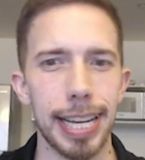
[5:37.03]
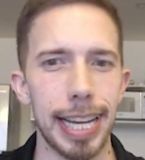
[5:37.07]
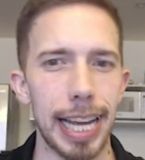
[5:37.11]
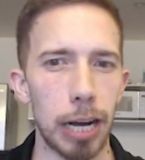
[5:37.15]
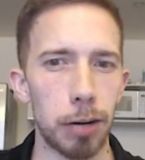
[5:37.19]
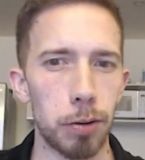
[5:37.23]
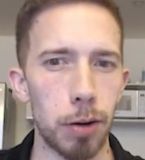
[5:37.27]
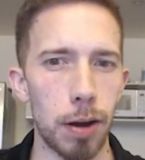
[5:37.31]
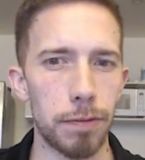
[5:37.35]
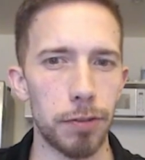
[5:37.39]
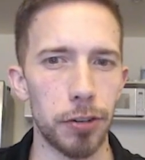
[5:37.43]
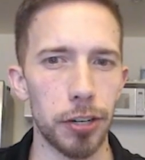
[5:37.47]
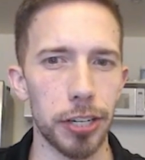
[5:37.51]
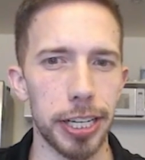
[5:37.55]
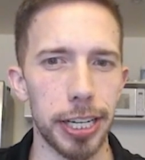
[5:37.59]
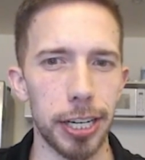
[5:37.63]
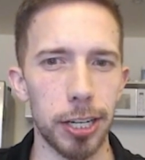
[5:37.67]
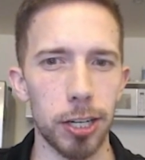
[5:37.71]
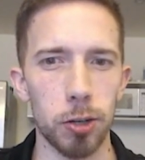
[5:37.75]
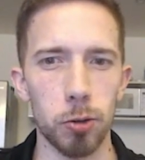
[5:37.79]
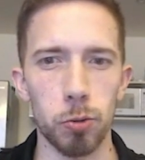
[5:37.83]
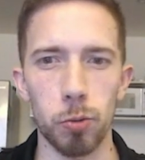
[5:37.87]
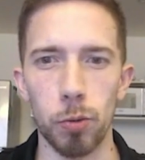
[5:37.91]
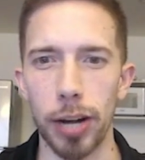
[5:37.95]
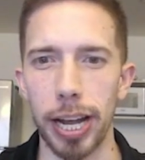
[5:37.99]
However,
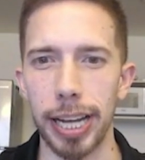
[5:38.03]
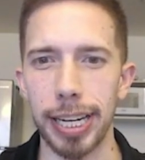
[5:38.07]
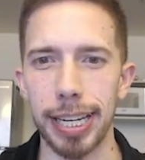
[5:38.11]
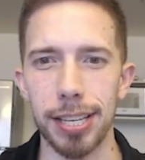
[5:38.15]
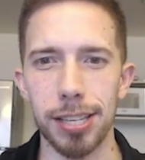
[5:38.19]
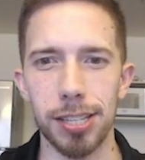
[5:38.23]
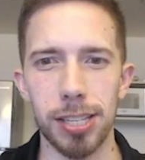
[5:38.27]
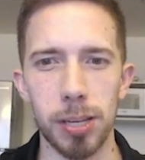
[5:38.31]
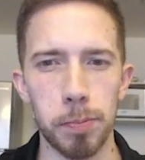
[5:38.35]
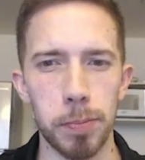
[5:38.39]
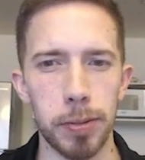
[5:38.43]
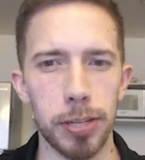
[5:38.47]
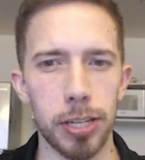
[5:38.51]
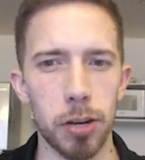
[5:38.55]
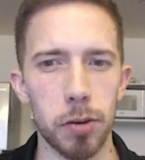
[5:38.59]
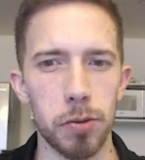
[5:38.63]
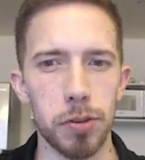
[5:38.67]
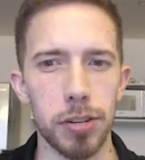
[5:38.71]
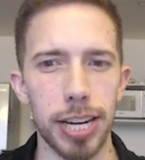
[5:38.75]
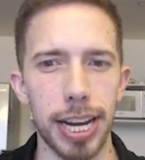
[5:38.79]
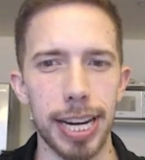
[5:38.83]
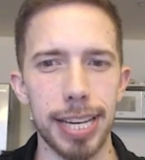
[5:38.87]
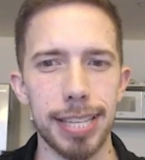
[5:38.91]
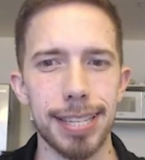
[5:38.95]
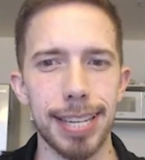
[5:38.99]
here, white can simply go
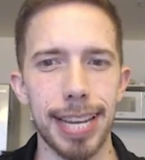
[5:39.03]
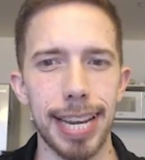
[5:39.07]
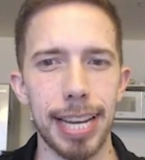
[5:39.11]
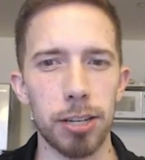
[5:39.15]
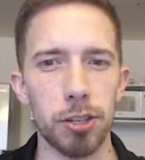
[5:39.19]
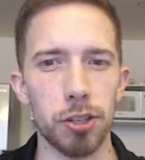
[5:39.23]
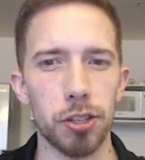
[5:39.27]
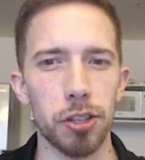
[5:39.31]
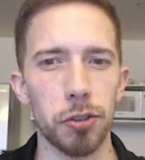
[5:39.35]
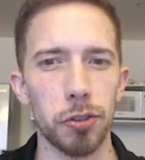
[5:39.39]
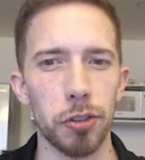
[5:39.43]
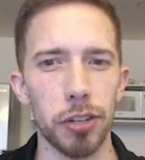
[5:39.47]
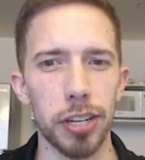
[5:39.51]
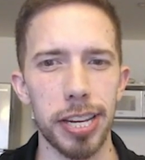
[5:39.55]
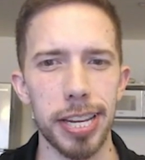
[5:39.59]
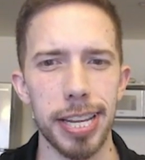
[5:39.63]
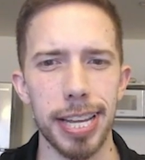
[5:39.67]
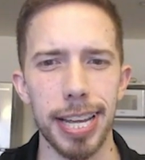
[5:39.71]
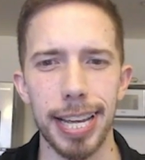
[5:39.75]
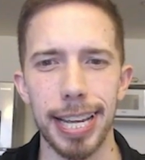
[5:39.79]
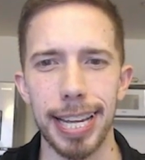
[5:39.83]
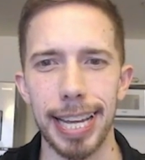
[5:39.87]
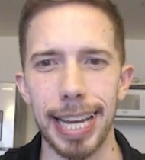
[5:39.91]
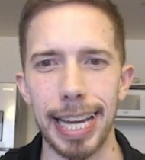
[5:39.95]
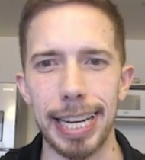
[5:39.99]
knight to h3,
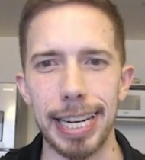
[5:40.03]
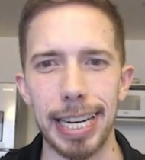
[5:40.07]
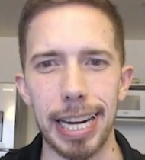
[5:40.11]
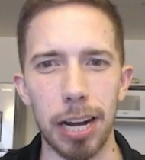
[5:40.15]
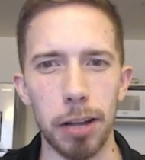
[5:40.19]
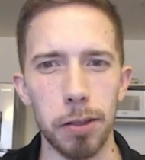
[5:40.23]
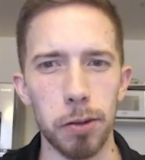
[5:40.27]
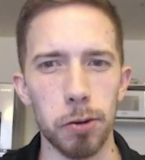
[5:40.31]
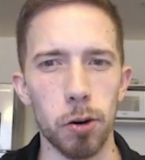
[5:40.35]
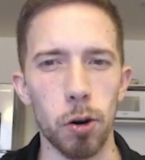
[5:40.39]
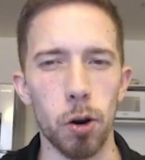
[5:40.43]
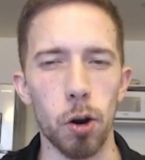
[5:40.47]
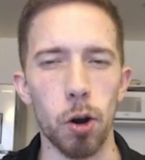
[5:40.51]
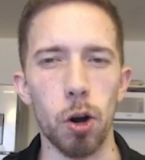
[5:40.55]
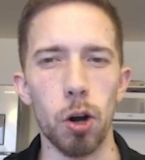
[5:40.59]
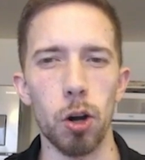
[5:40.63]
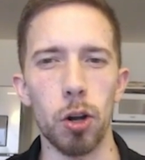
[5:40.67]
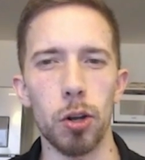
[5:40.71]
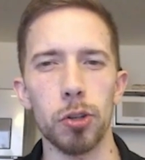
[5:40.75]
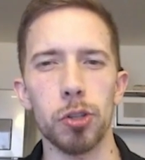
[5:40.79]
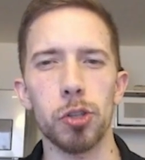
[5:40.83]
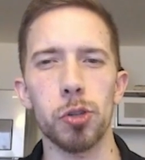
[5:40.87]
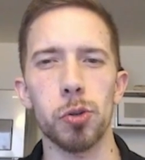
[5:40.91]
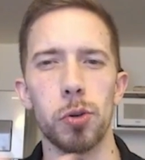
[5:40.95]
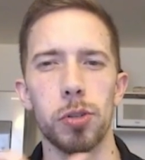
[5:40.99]
and now there are
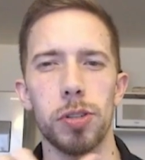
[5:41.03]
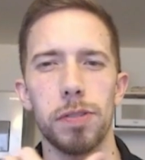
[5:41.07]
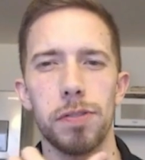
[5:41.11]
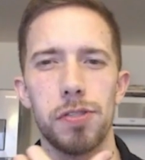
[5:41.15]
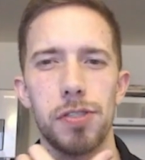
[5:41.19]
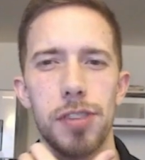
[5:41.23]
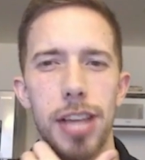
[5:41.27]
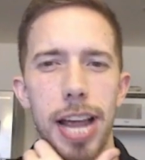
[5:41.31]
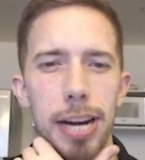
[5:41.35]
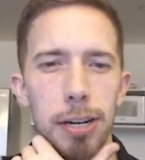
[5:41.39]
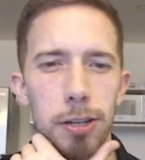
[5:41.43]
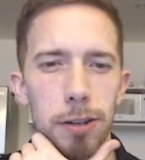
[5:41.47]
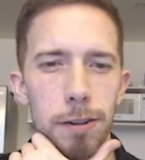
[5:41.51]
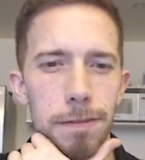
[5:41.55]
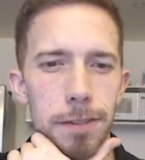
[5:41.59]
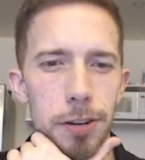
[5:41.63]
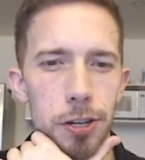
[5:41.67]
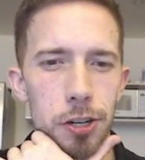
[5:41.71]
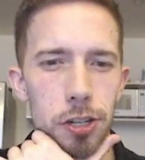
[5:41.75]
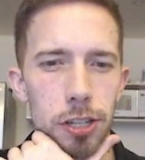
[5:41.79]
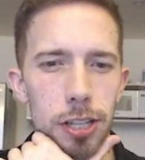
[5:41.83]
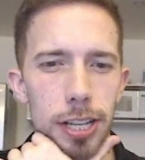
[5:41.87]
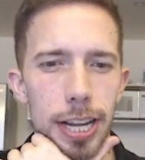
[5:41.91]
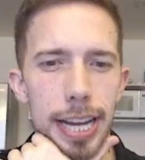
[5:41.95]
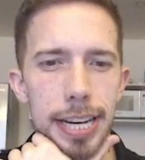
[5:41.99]
all sorts of
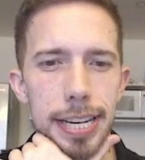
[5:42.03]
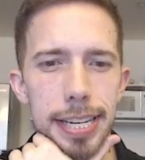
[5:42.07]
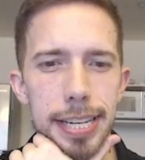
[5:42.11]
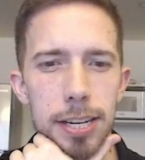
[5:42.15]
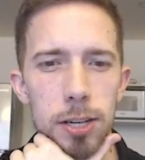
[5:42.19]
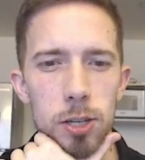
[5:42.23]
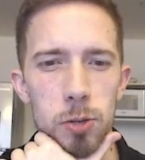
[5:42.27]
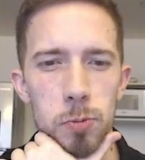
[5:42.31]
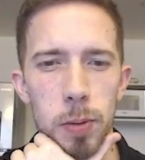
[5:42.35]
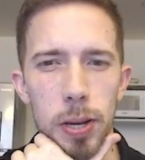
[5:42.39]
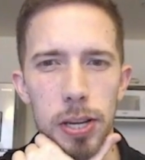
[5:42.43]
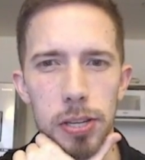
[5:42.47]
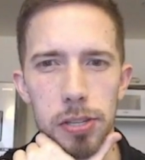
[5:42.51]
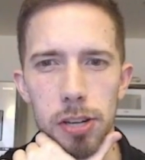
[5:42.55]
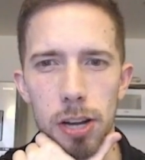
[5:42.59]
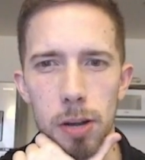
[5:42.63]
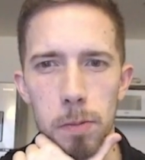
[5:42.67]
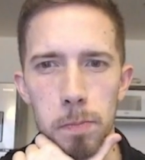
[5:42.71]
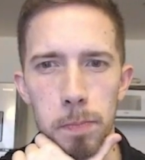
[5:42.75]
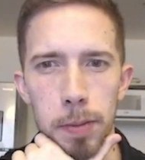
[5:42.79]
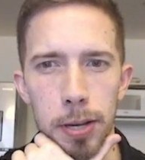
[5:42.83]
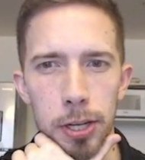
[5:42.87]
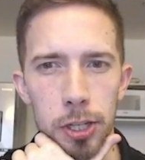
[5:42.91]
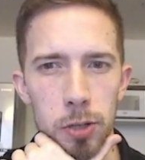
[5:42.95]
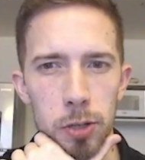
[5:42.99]
sacrificial ideas based
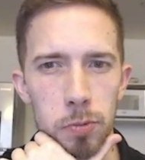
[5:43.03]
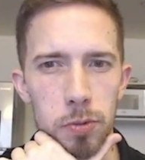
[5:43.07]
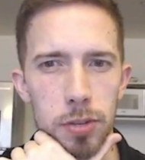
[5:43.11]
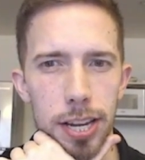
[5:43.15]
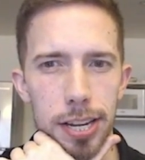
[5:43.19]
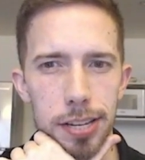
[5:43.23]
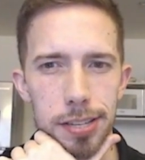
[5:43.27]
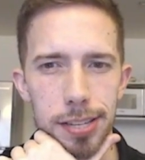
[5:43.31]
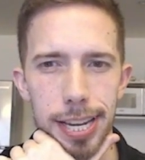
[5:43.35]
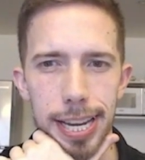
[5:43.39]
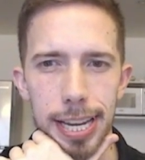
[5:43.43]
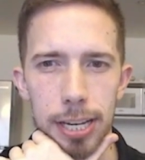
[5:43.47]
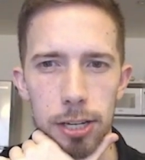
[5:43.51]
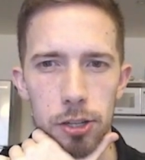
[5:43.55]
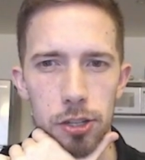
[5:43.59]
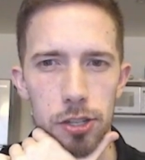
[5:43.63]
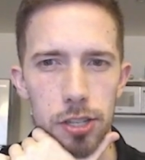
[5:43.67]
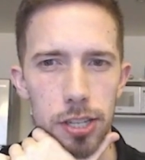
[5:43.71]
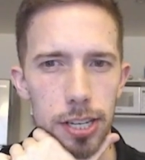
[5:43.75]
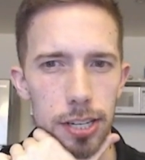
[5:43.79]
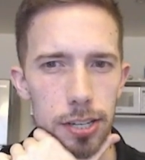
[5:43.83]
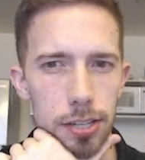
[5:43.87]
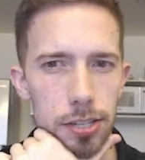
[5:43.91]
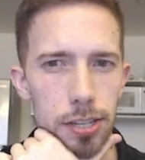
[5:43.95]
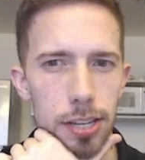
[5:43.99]
on bishop takes
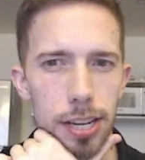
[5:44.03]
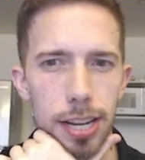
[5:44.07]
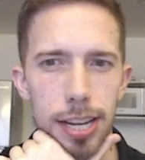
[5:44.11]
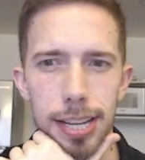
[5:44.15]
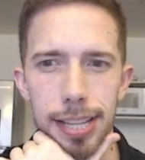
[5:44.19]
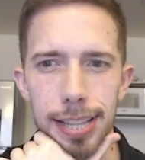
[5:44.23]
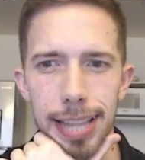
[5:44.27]
h6.